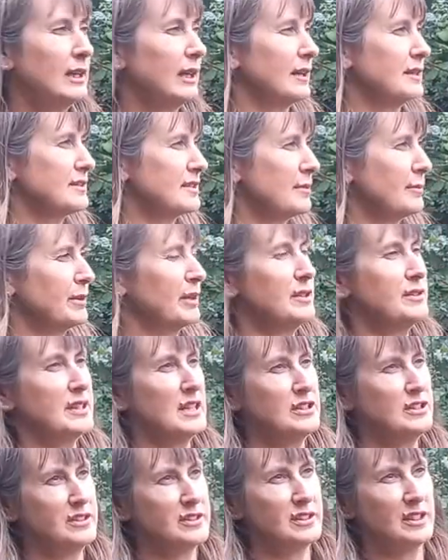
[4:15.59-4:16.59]
And some of those
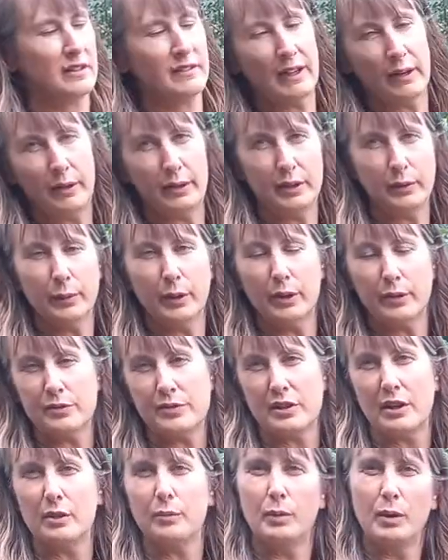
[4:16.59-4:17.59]
hedges that are out in the wild
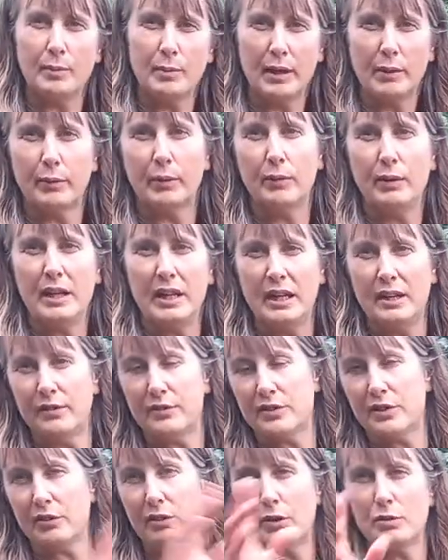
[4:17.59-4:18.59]
zone we may well leave
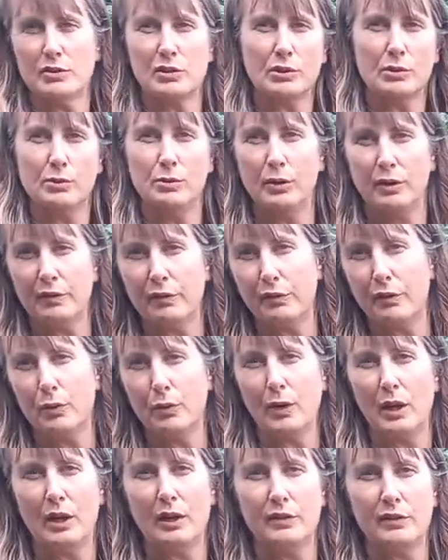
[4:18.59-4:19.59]
to grow tall and
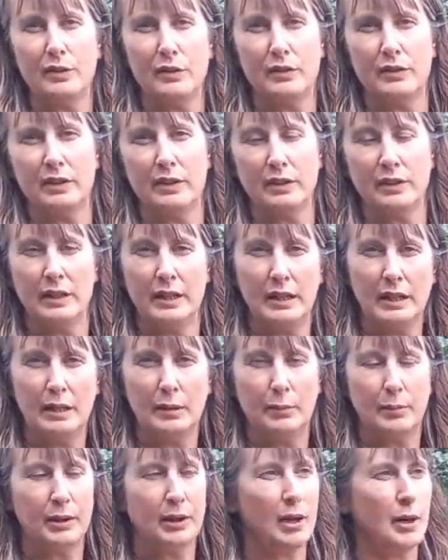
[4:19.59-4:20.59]
fall over and
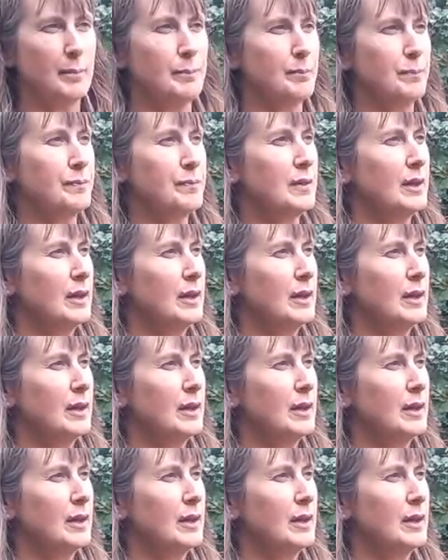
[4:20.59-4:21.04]
become